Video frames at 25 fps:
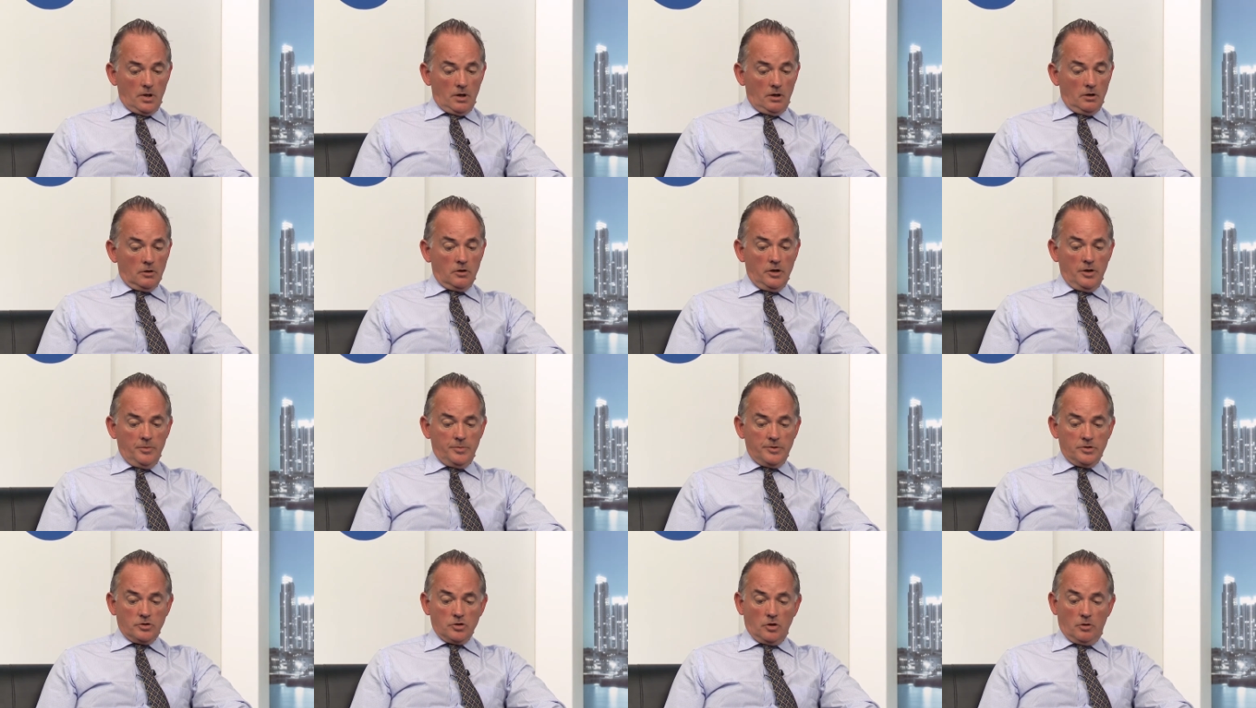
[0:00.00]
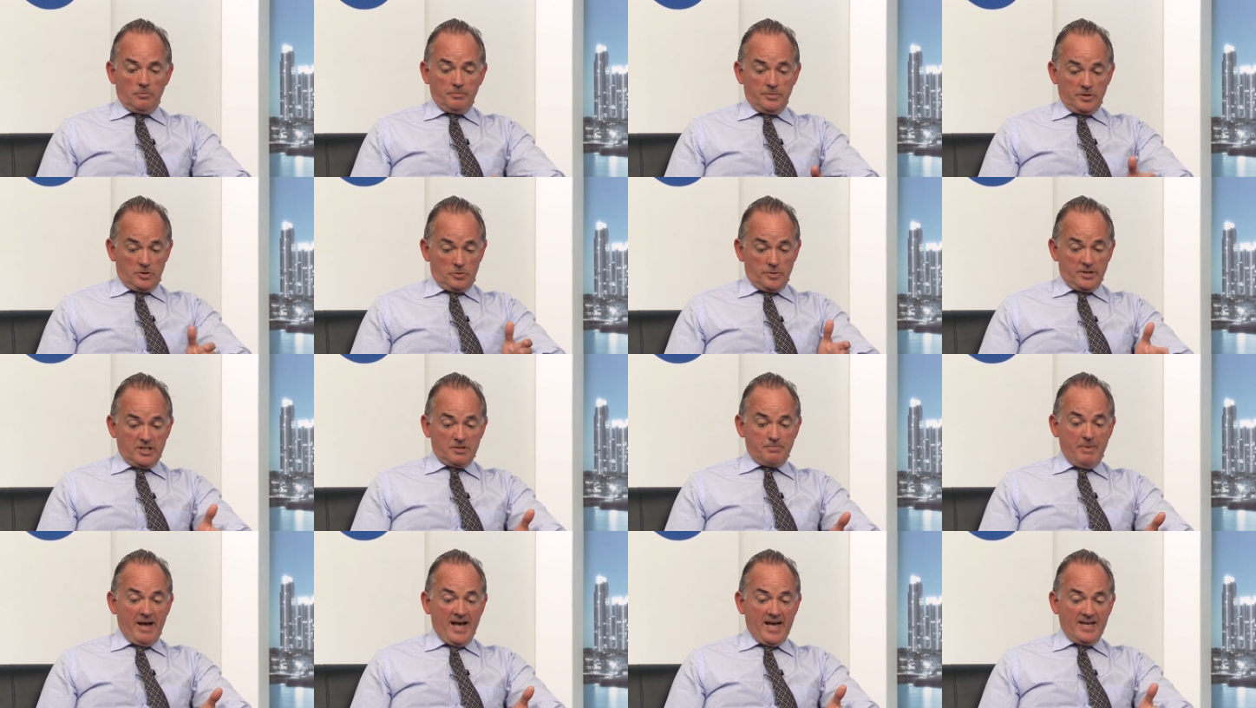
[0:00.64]
agree with John, but to
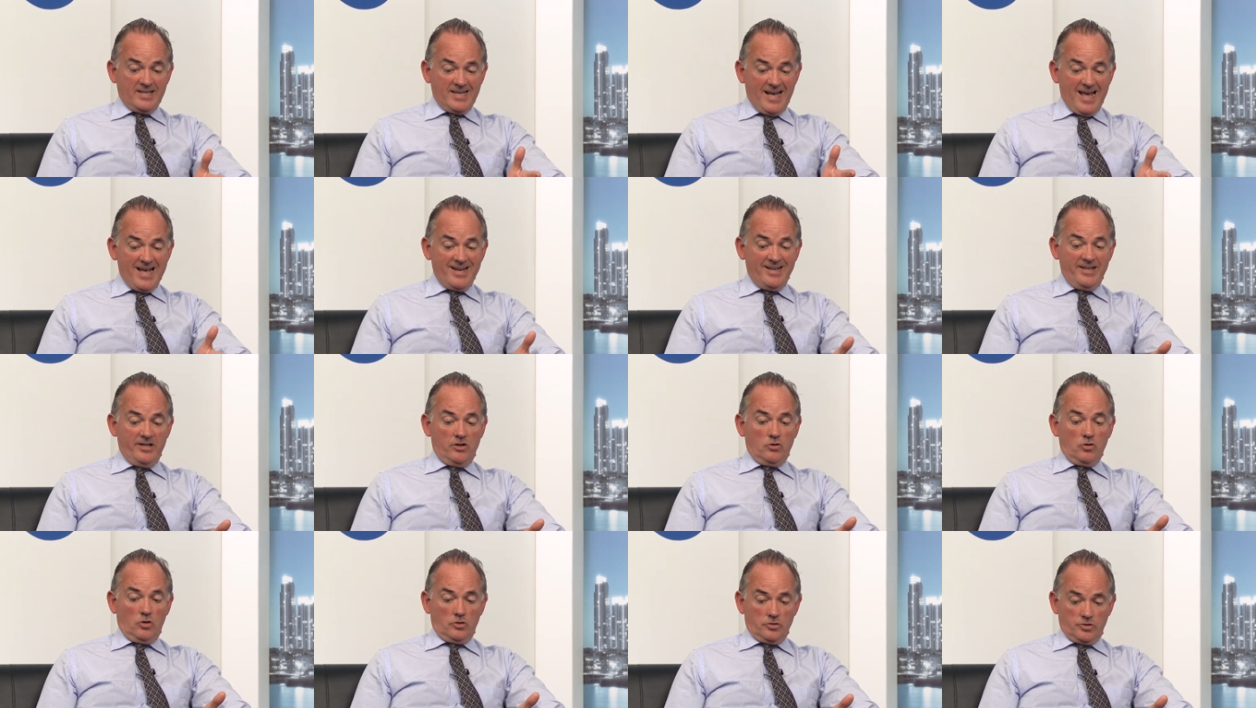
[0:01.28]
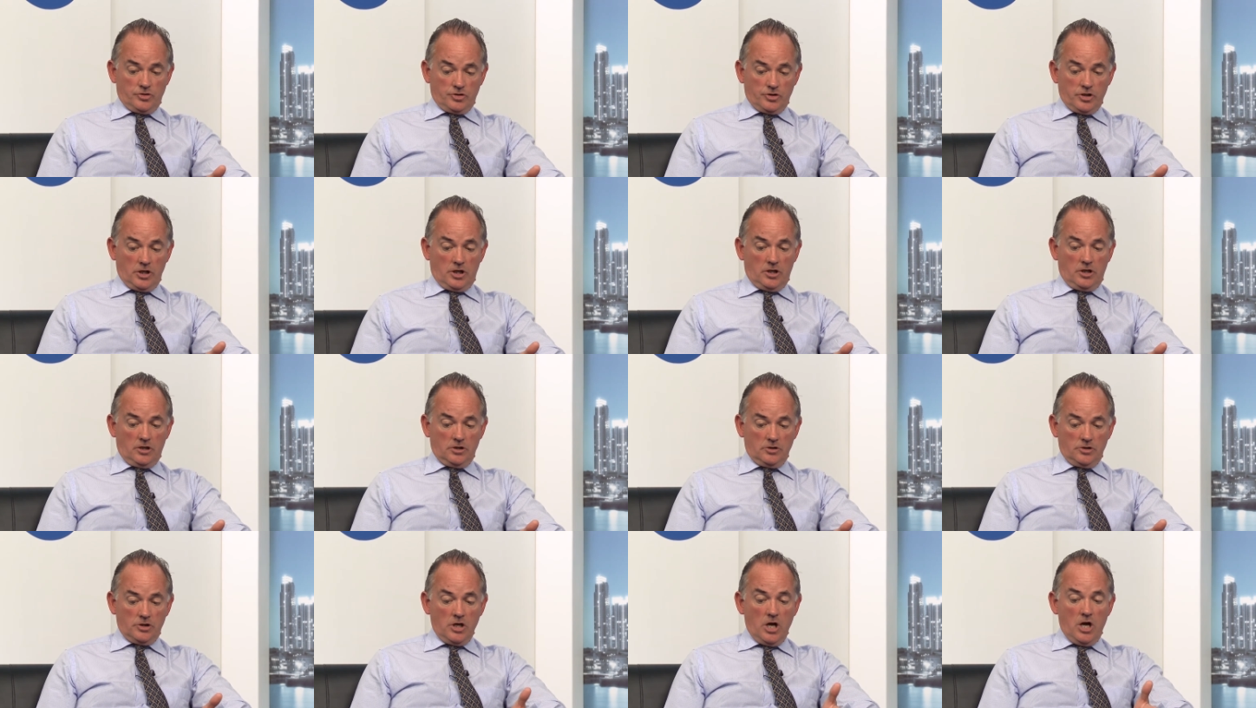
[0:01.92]
expand, any
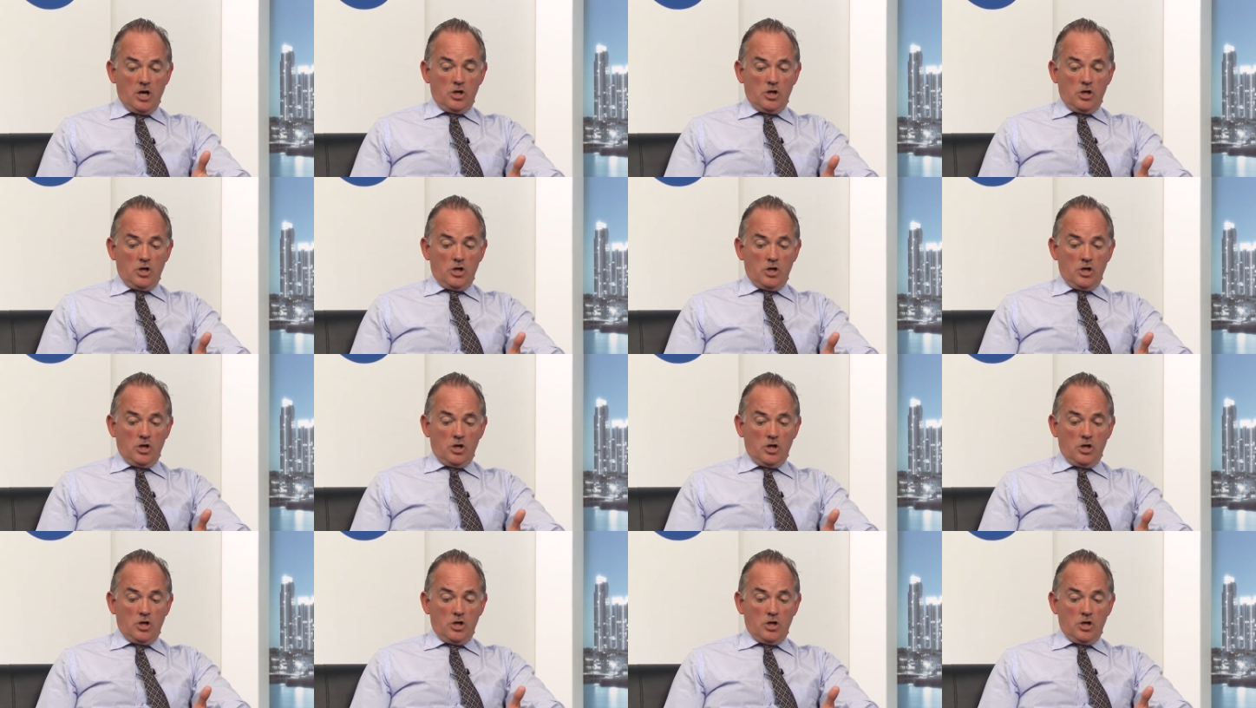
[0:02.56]
cross-charge